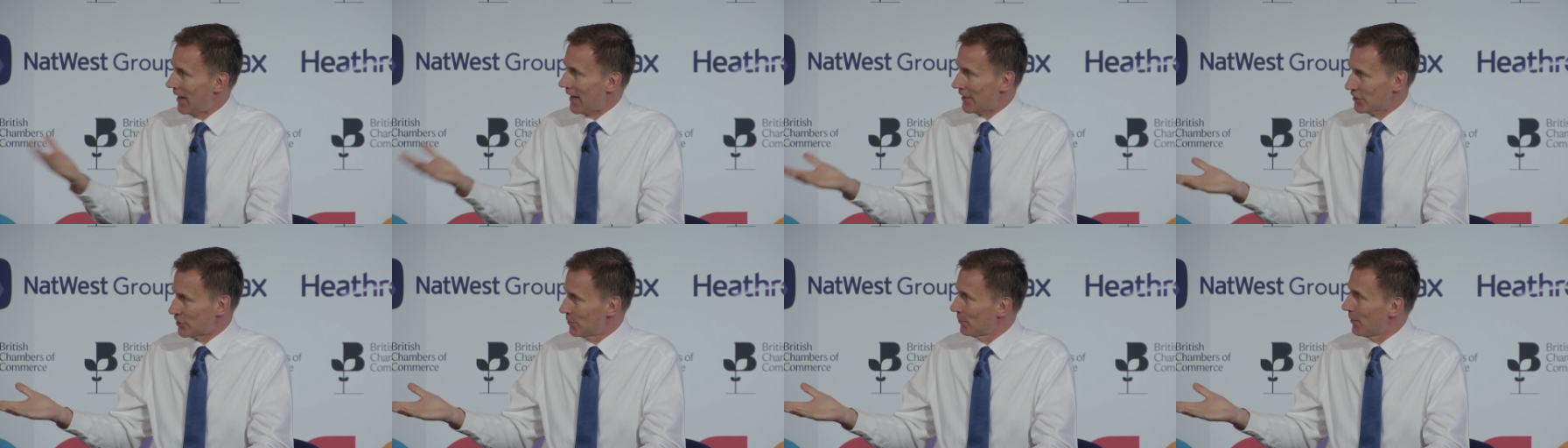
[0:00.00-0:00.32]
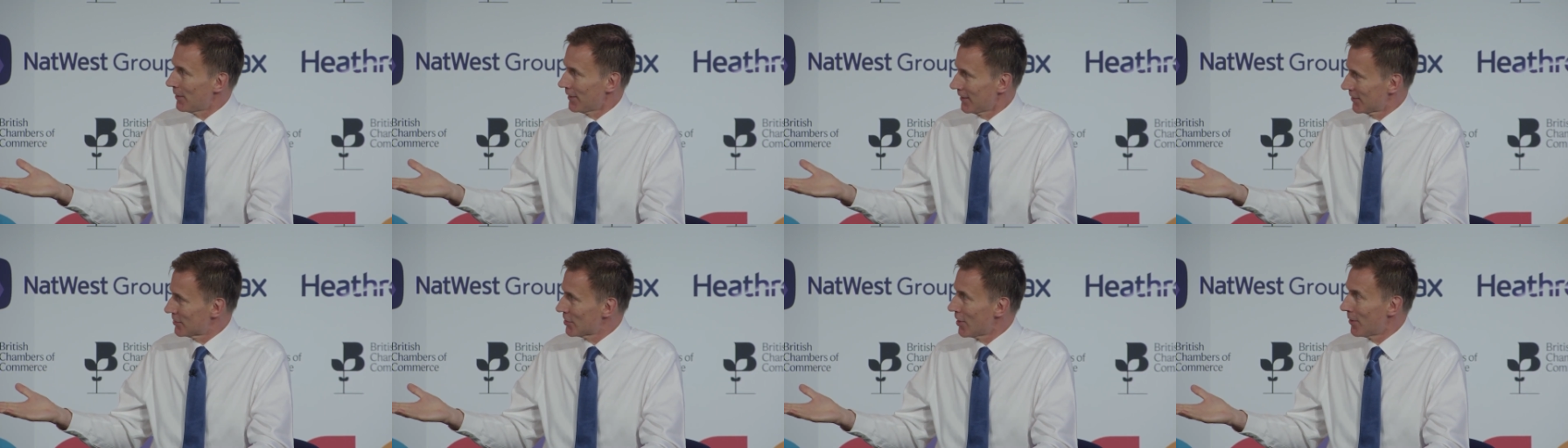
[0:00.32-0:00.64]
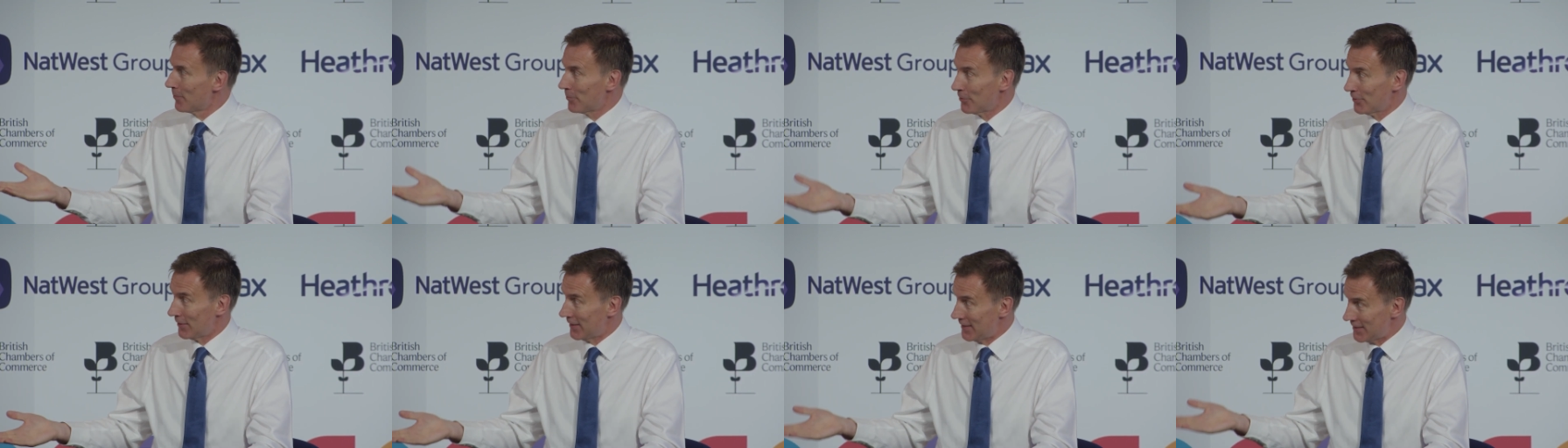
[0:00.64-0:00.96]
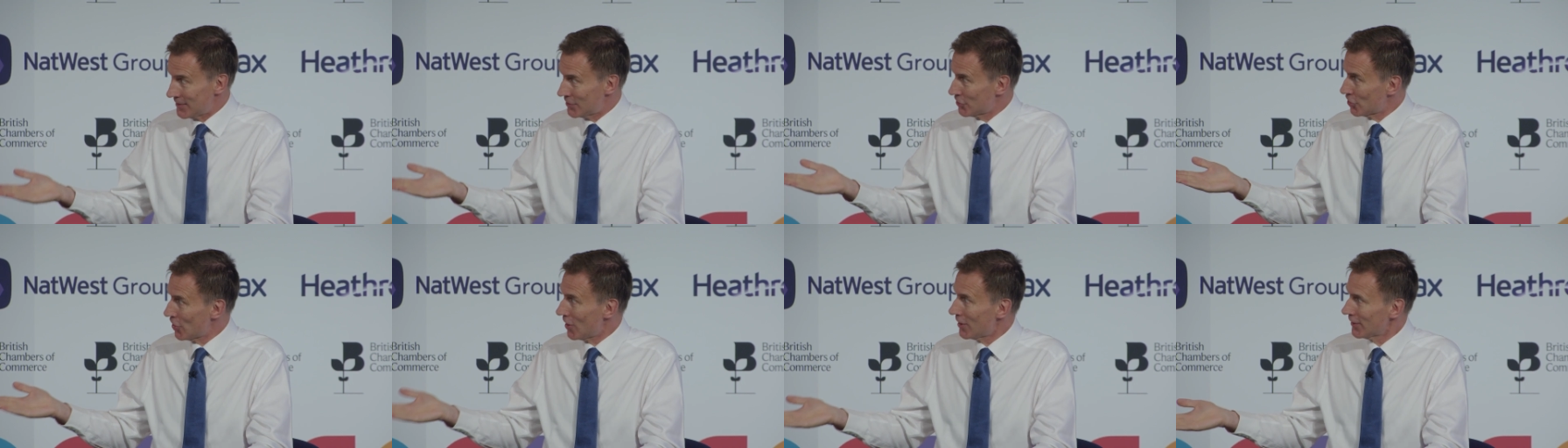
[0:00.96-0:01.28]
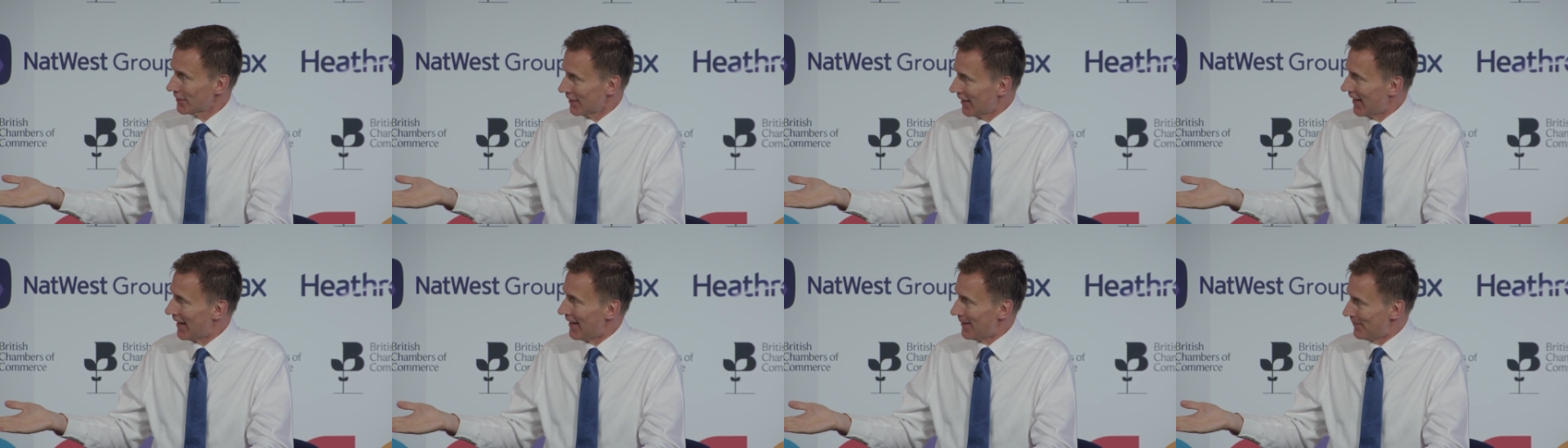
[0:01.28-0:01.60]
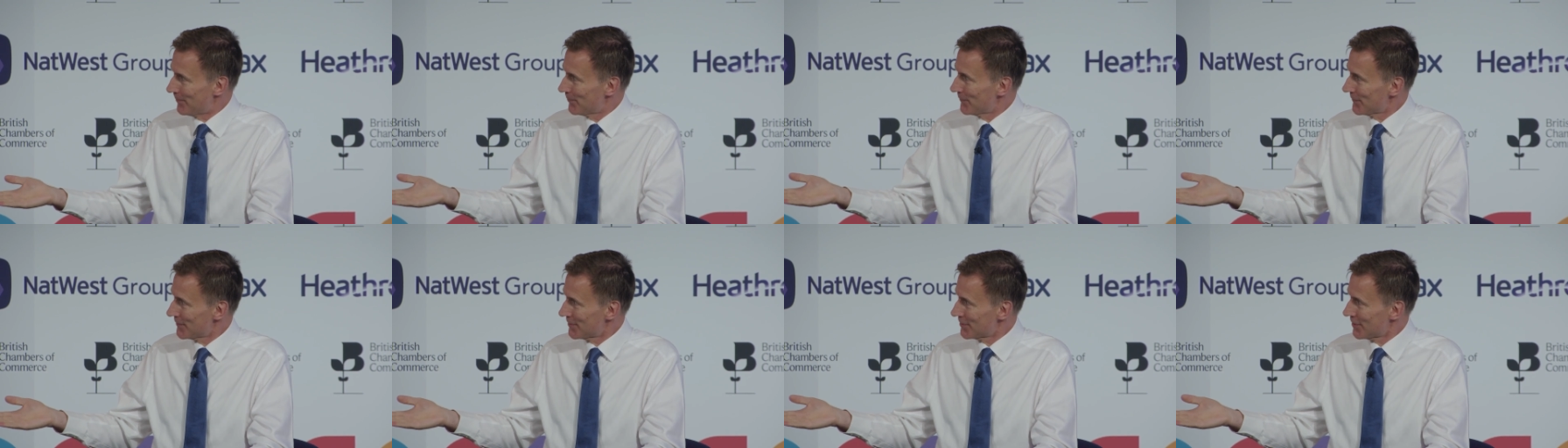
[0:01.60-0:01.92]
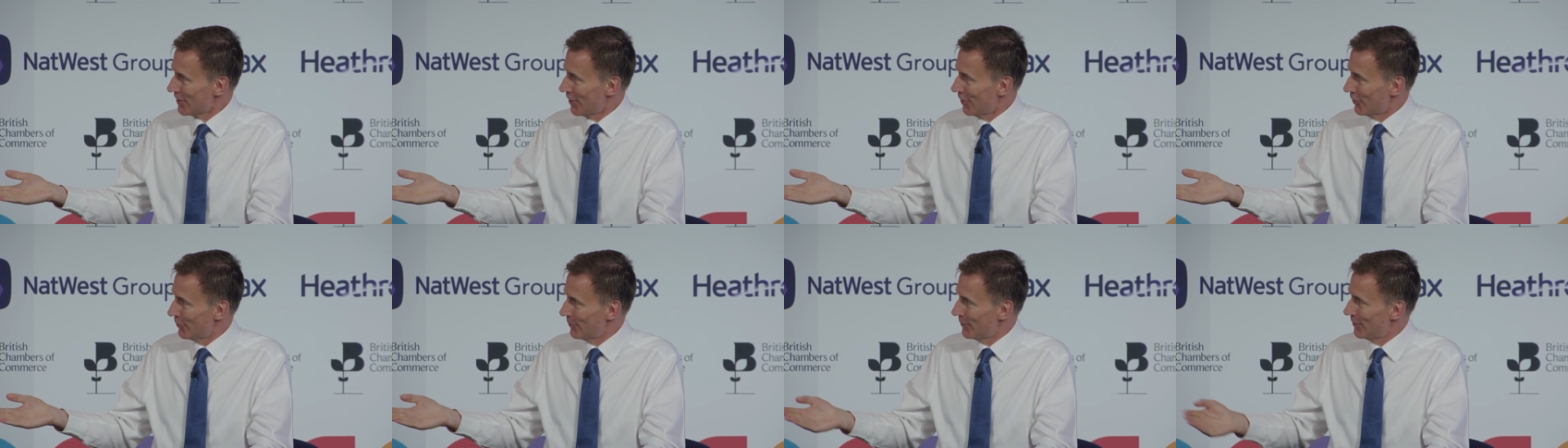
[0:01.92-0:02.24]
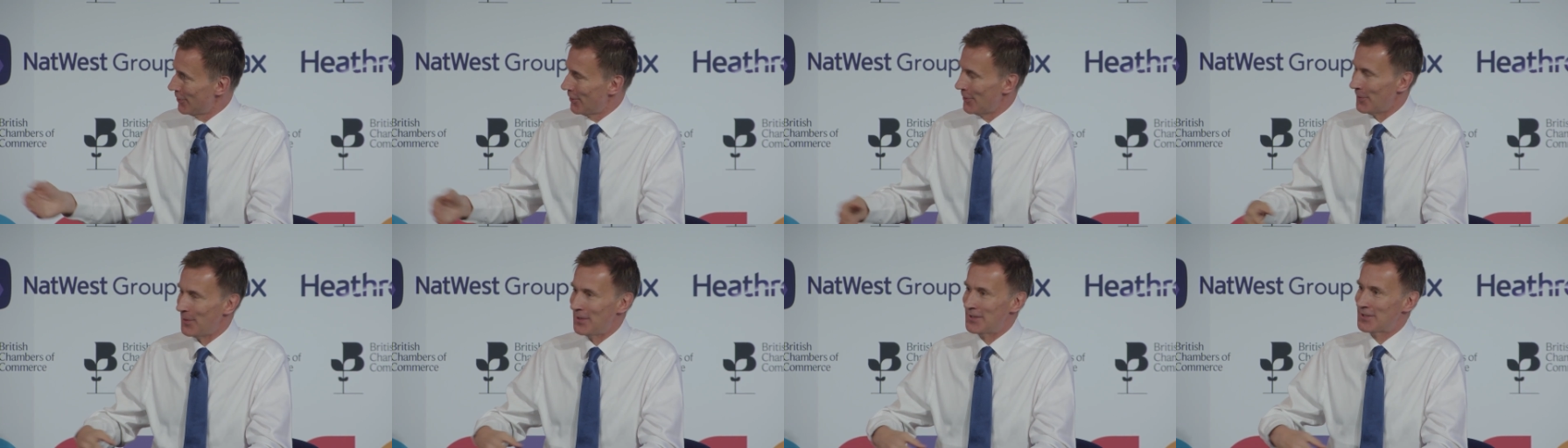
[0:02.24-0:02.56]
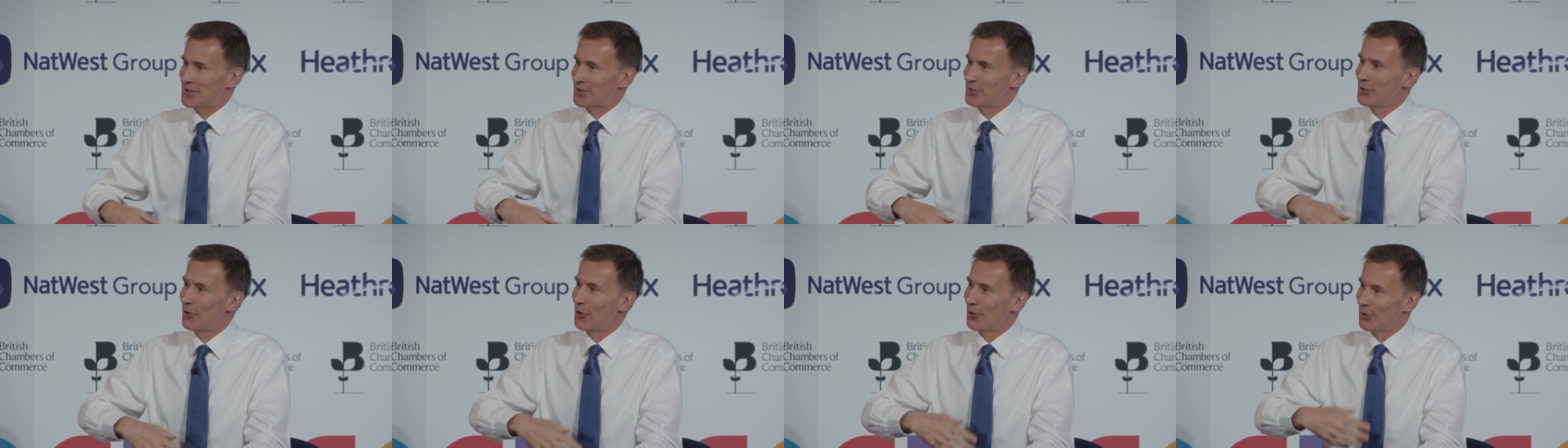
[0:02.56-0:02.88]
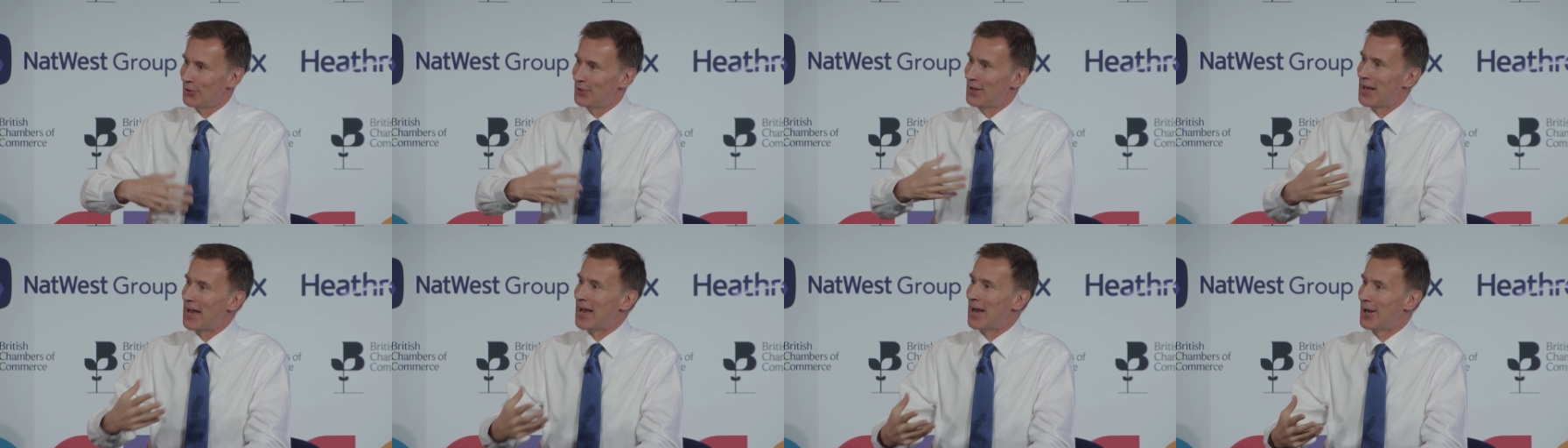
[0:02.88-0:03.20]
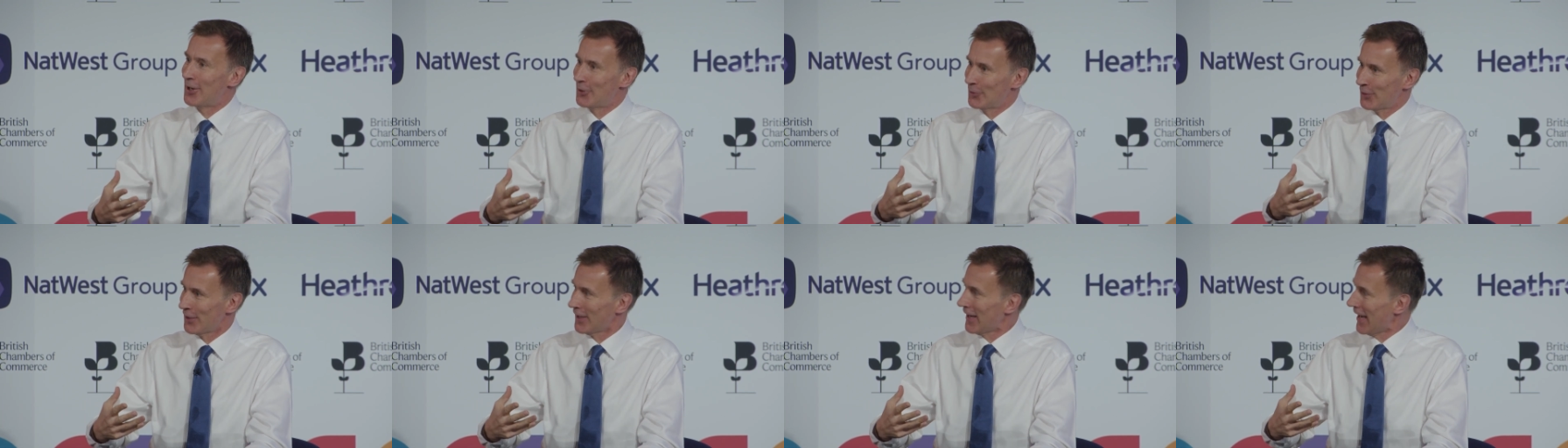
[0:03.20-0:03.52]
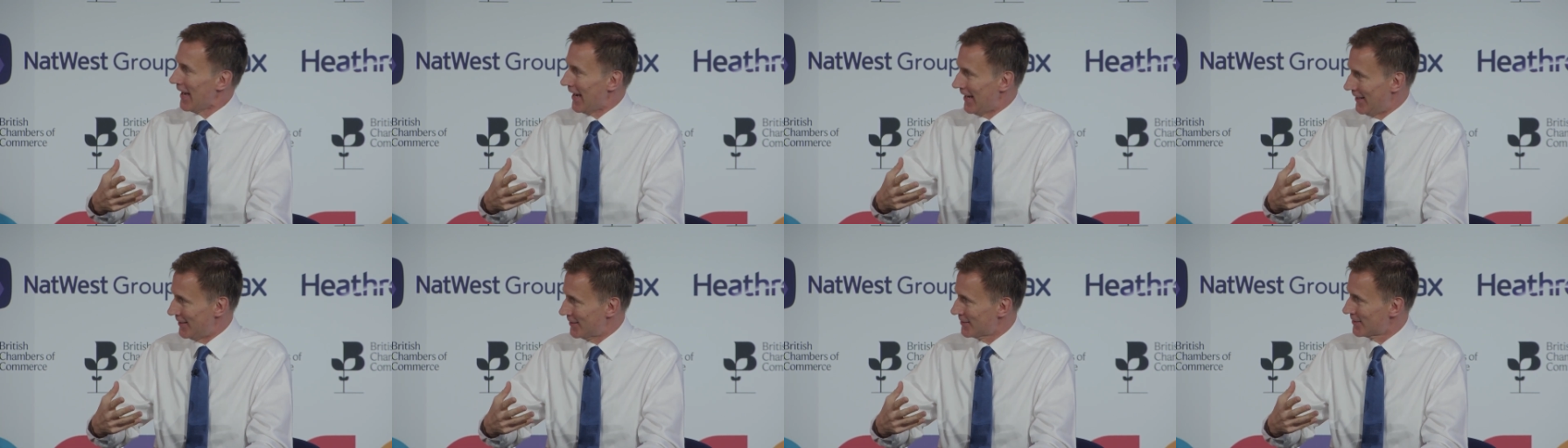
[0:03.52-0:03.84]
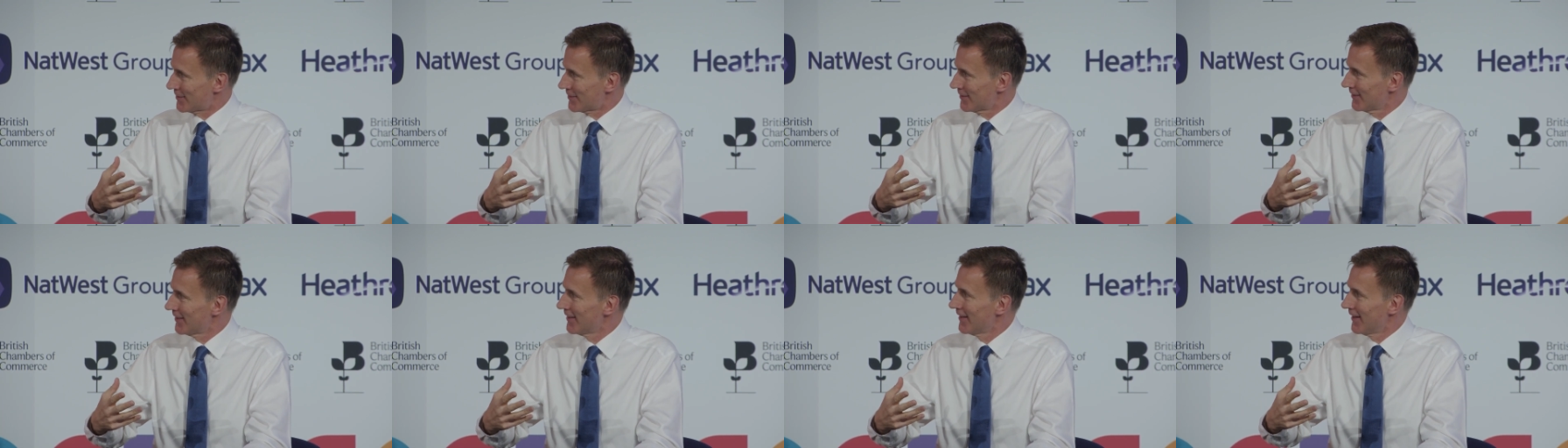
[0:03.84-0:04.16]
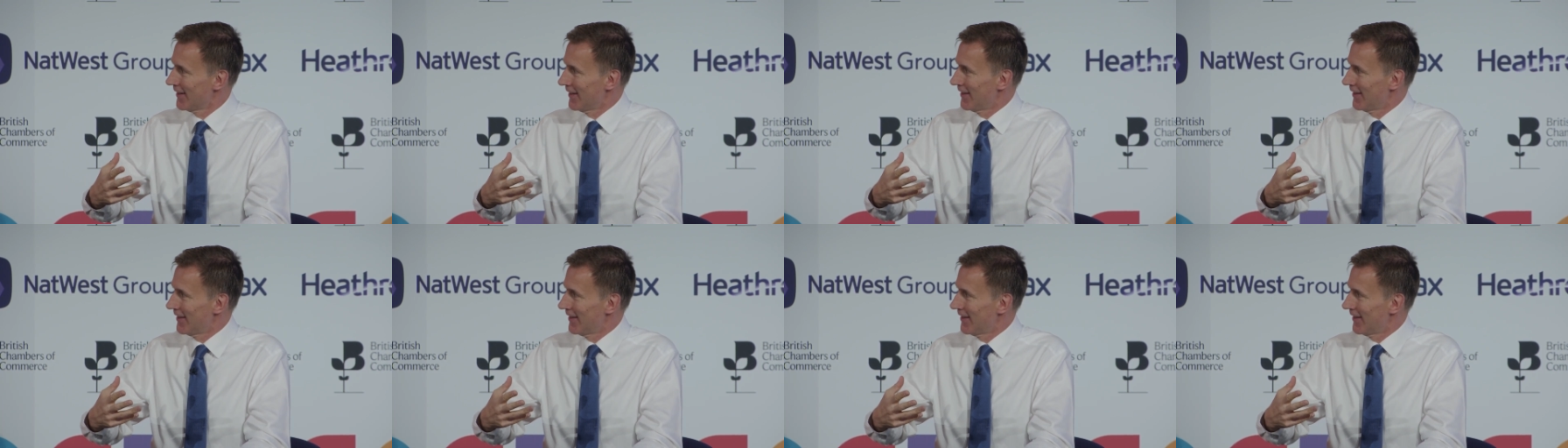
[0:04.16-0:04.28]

Actually, one example is childcare. So, you know, it's not now the case